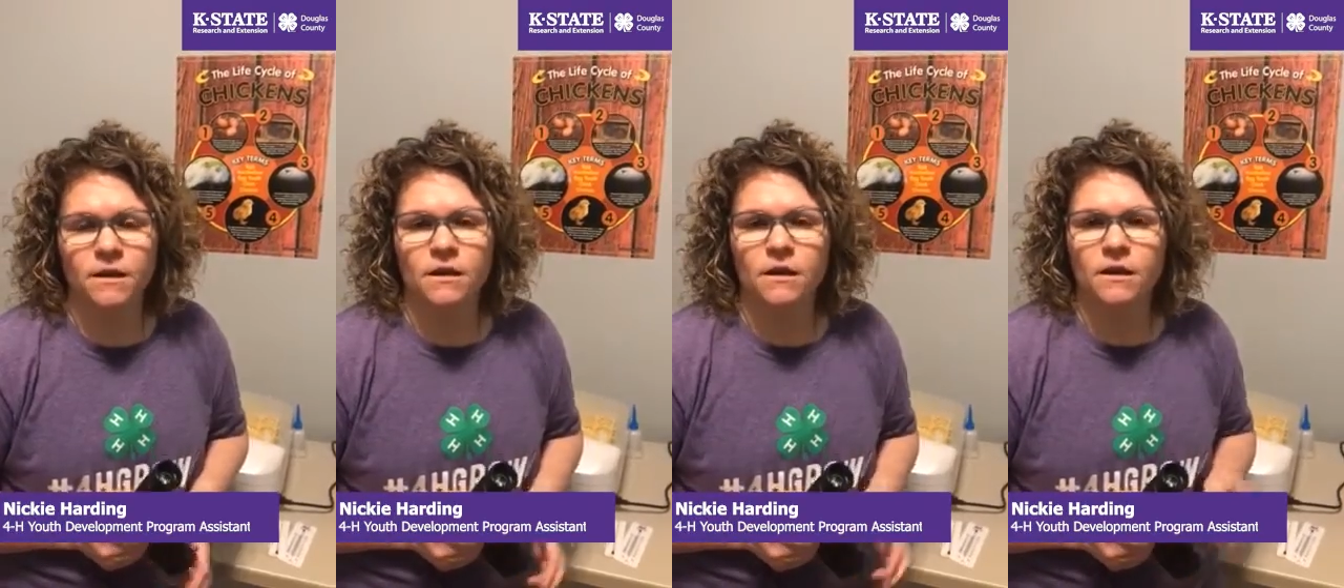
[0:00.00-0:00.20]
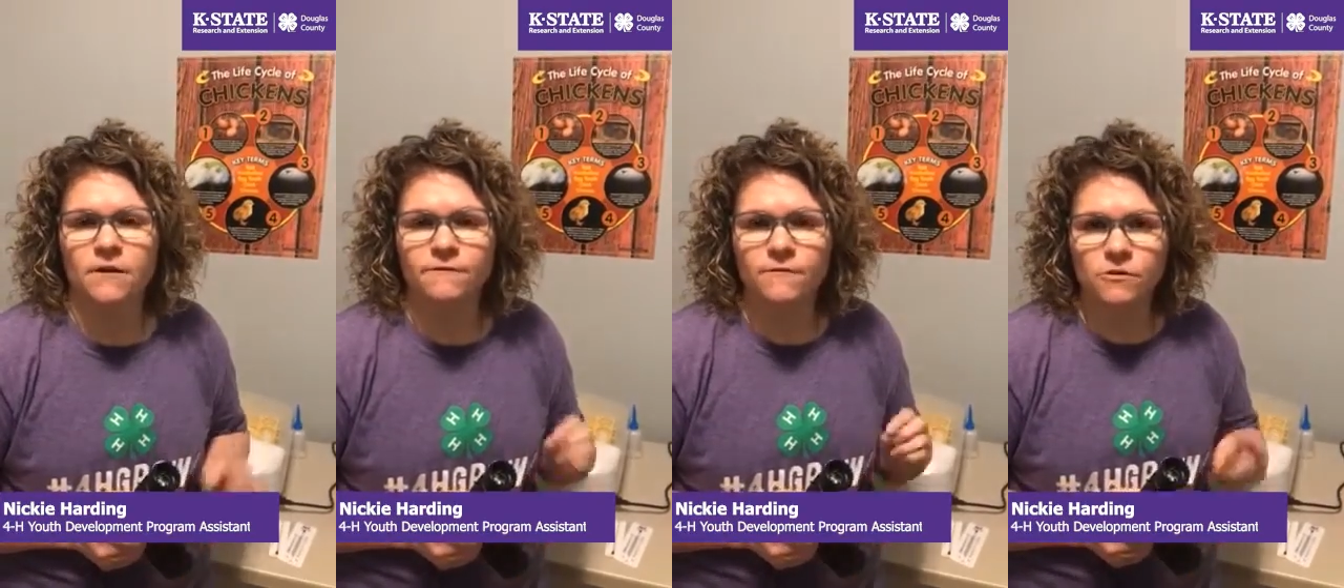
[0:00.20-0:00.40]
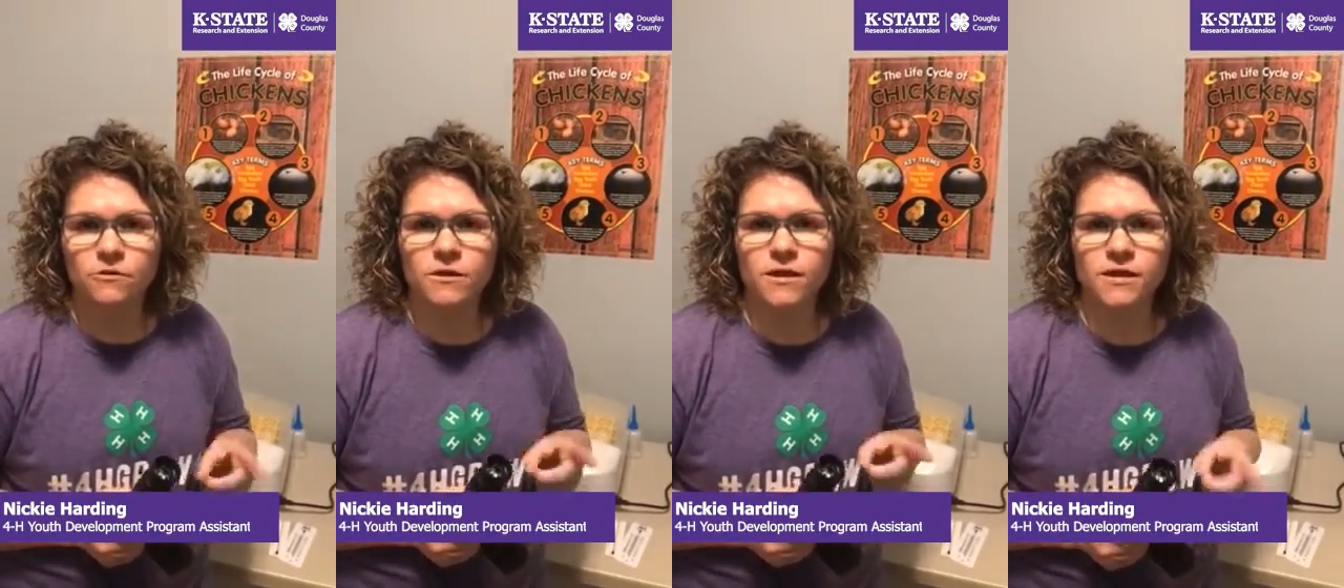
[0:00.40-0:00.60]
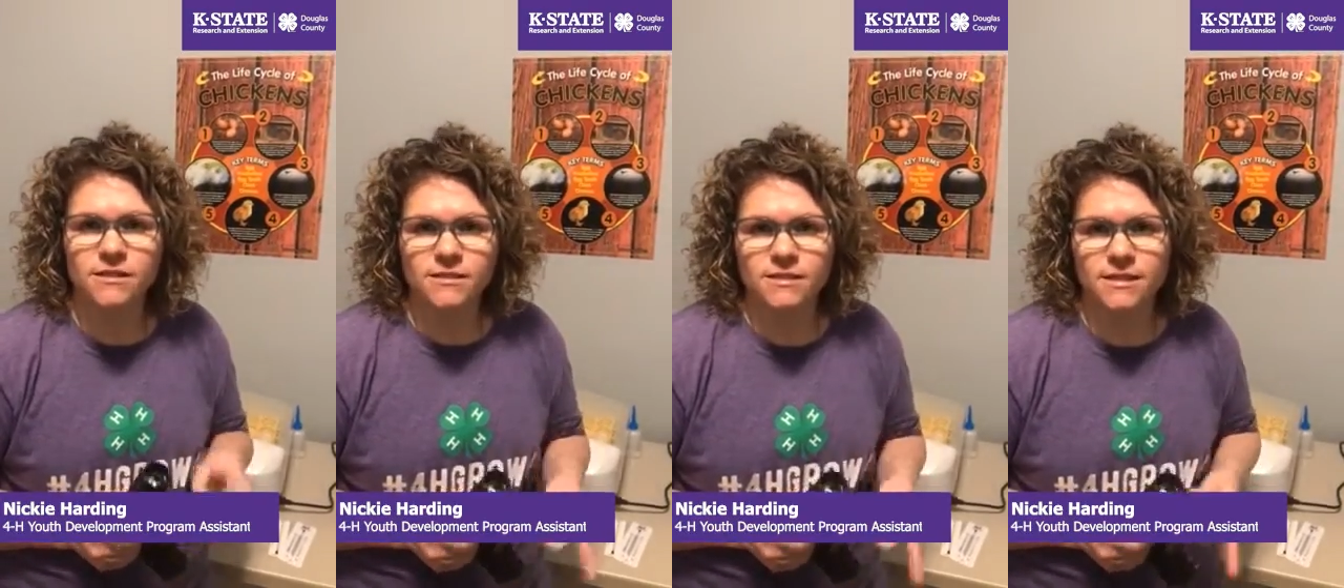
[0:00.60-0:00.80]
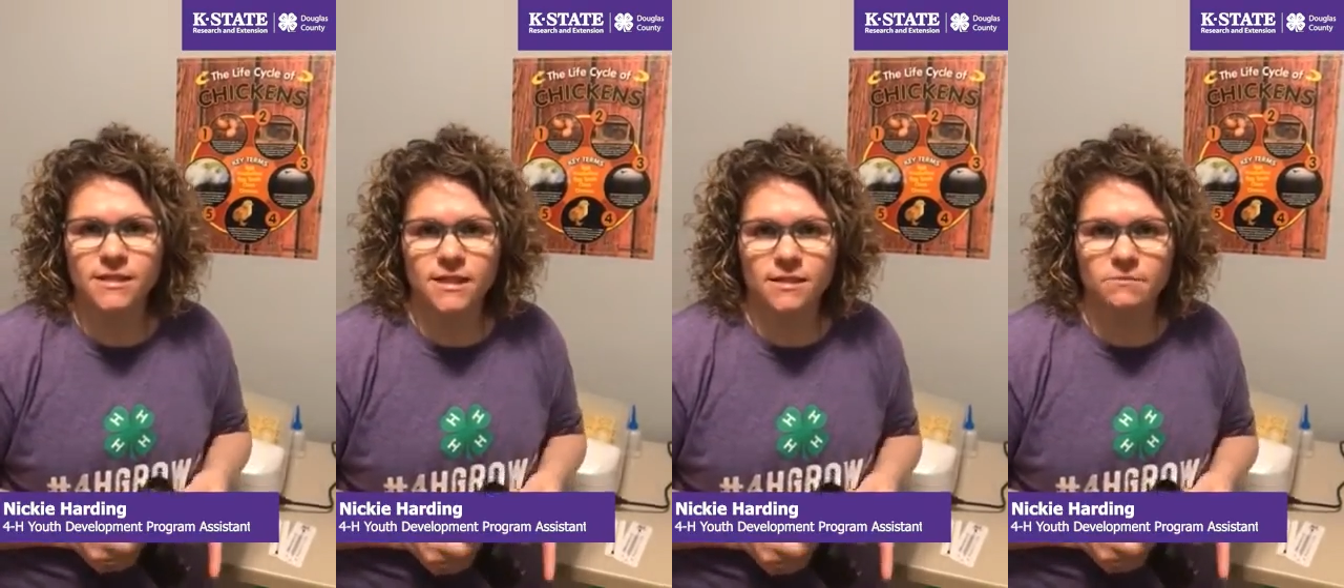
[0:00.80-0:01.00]
A few things
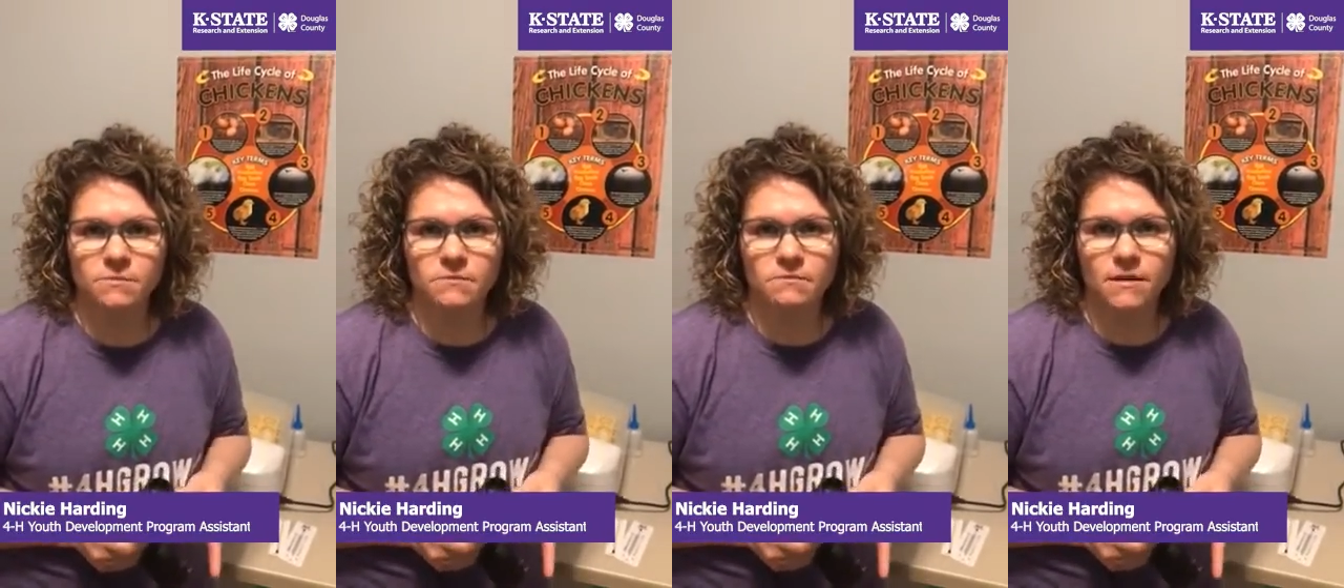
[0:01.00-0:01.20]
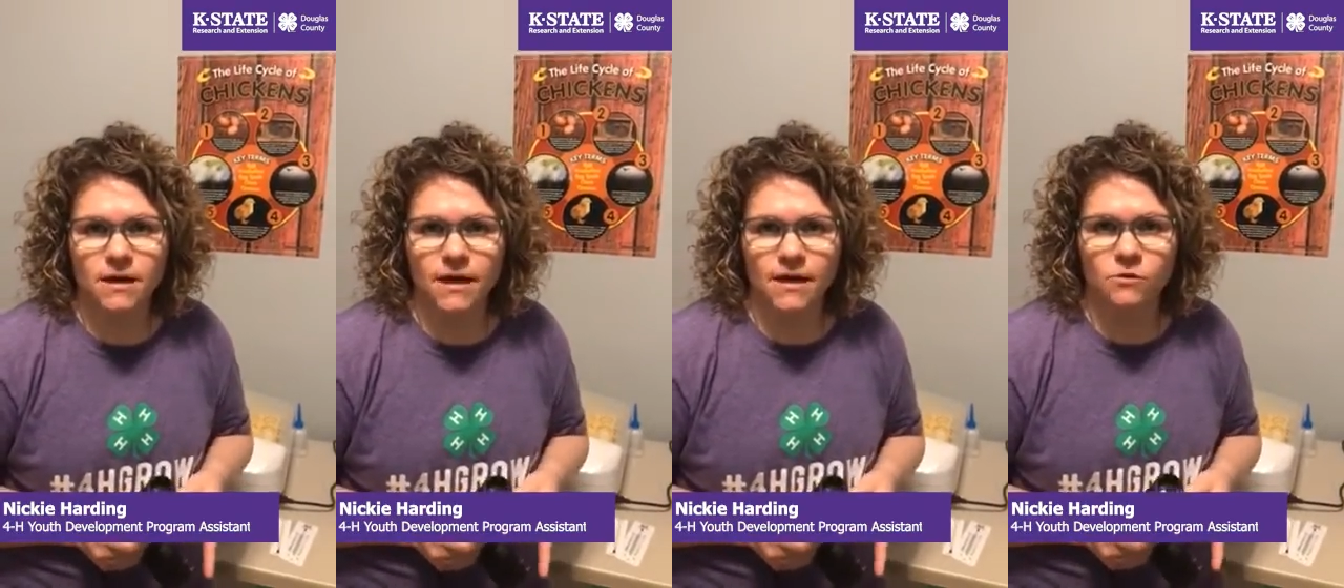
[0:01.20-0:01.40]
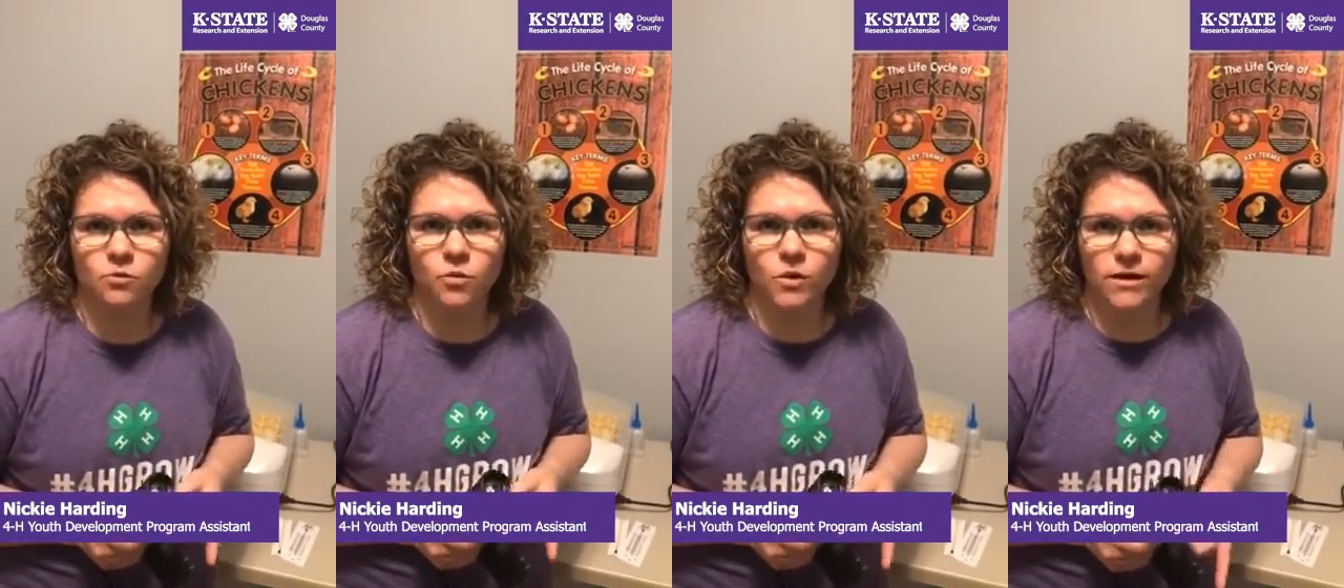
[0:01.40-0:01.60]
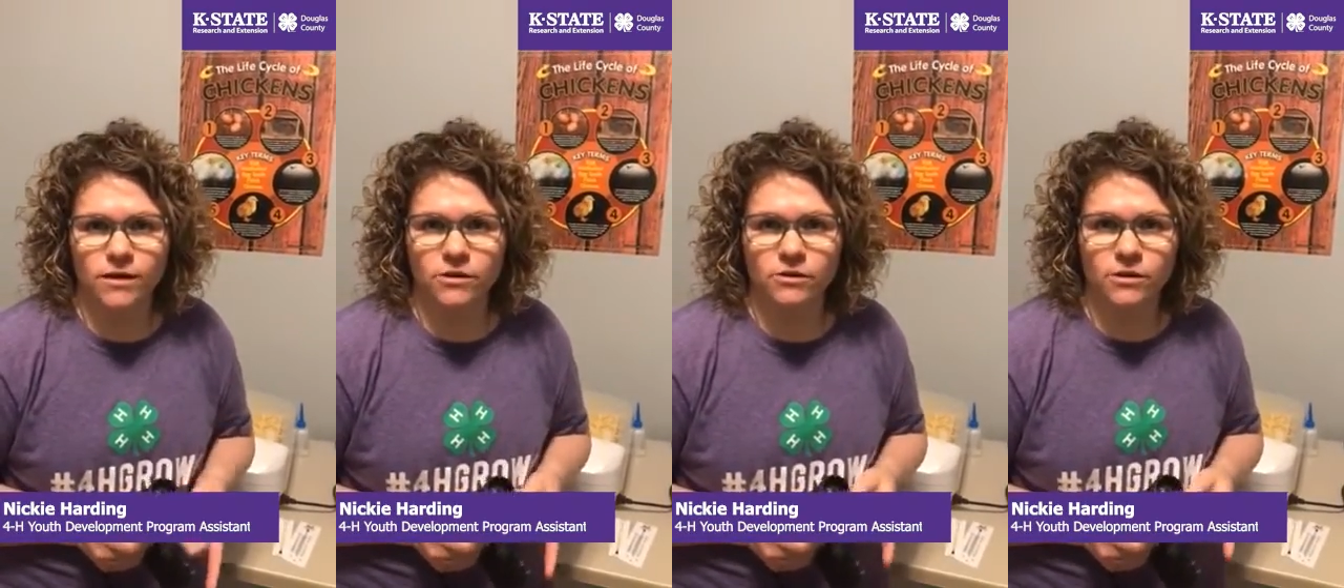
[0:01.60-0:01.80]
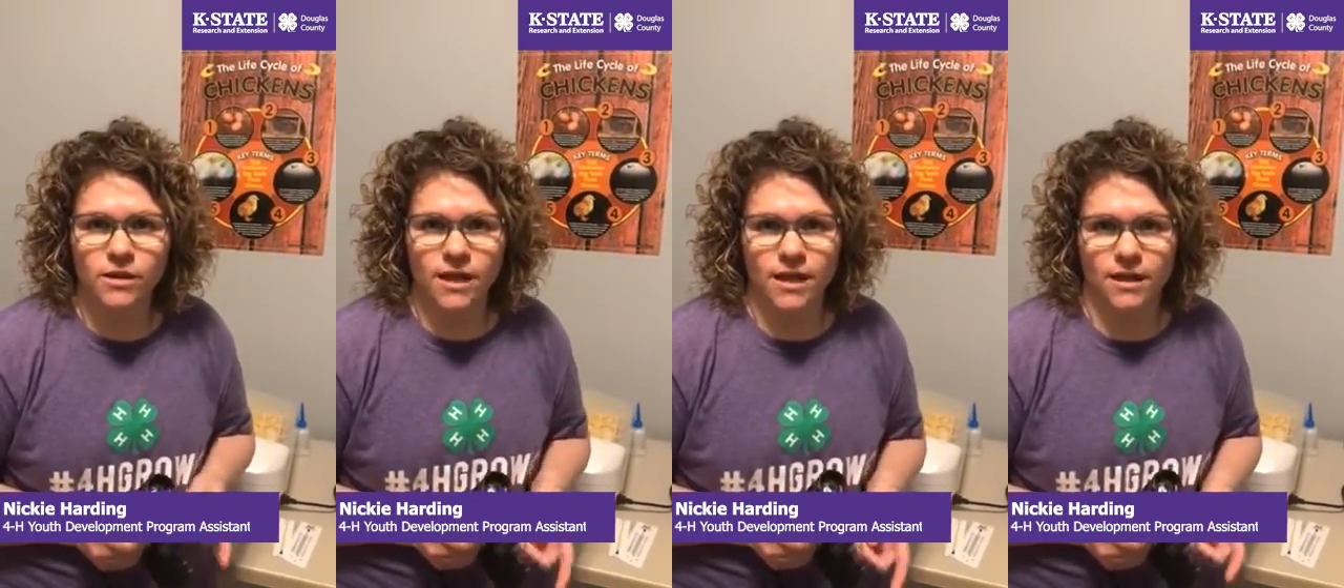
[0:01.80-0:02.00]
to keep in mind when
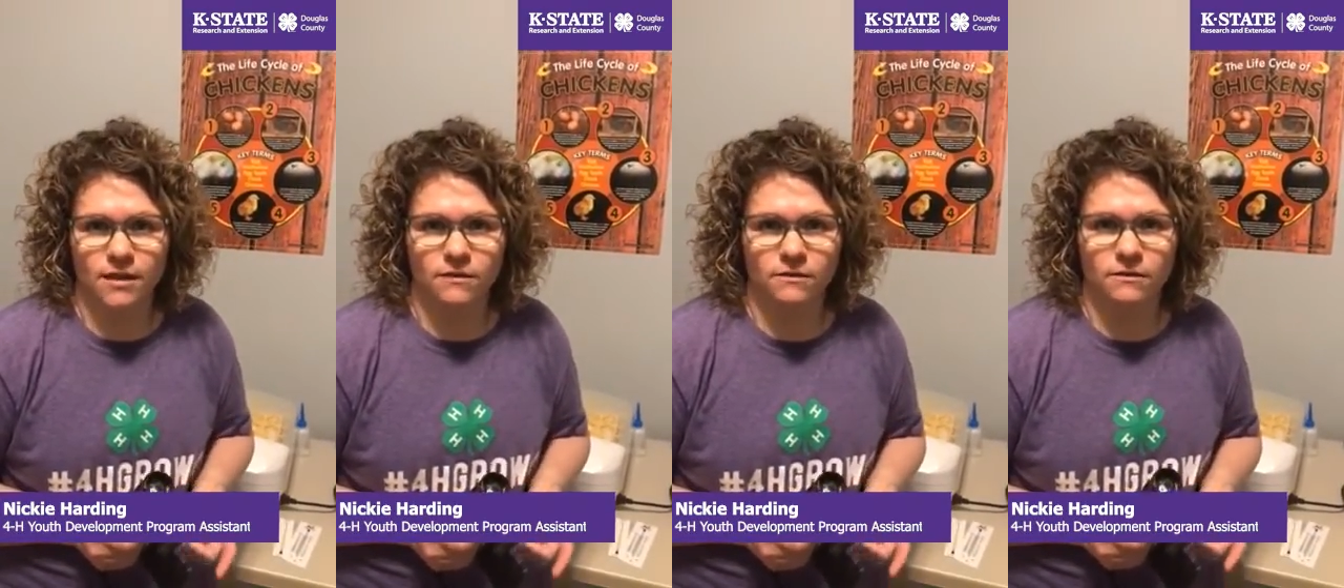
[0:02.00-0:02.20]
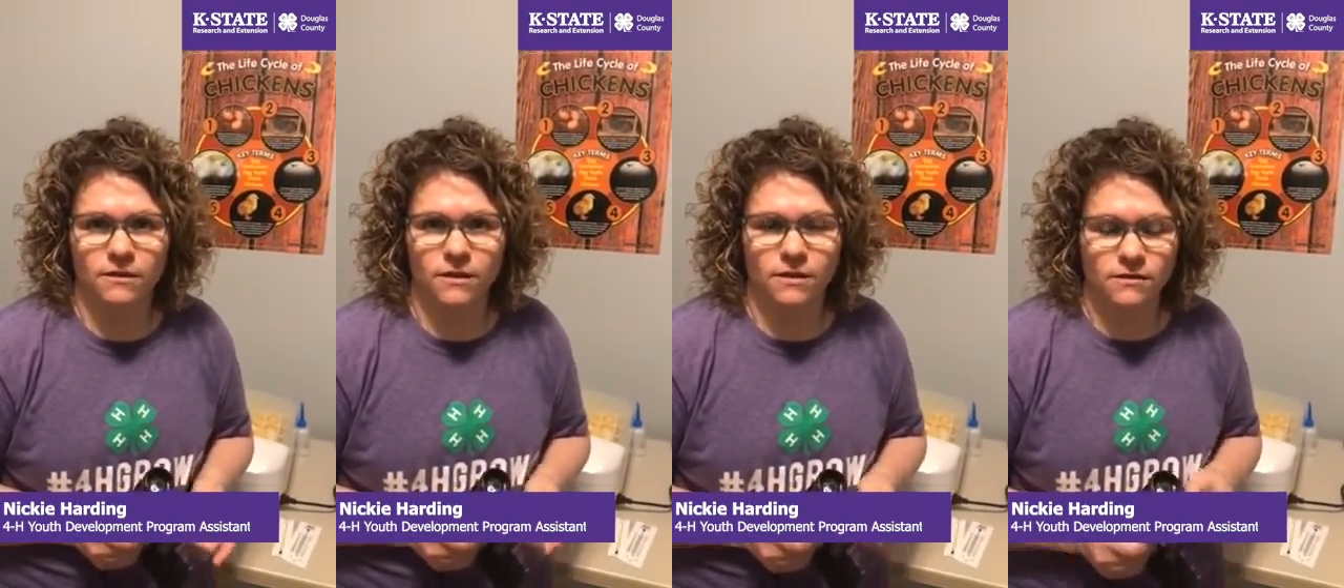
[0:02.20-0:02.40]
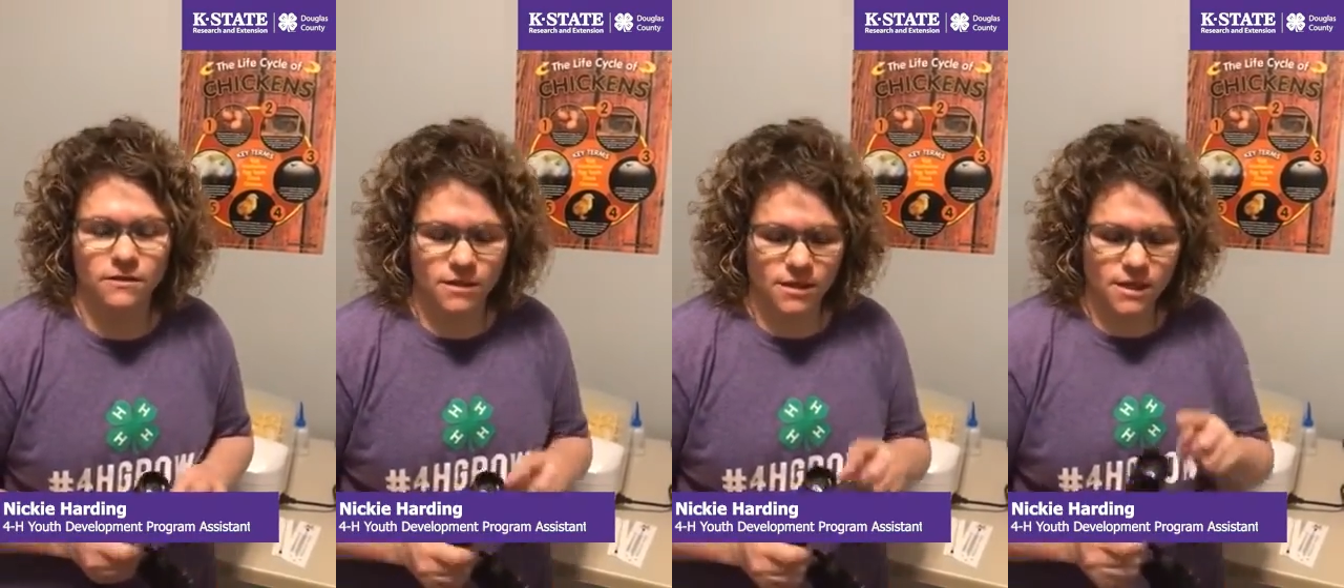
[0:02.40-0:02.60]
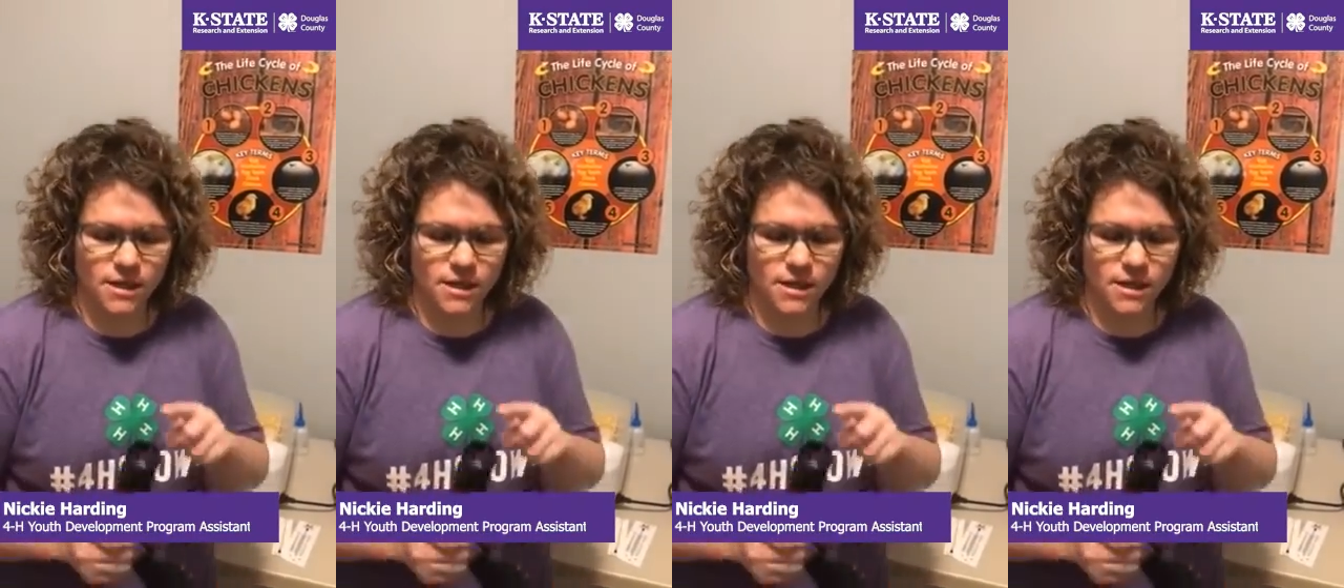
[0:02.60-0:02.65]
you're candling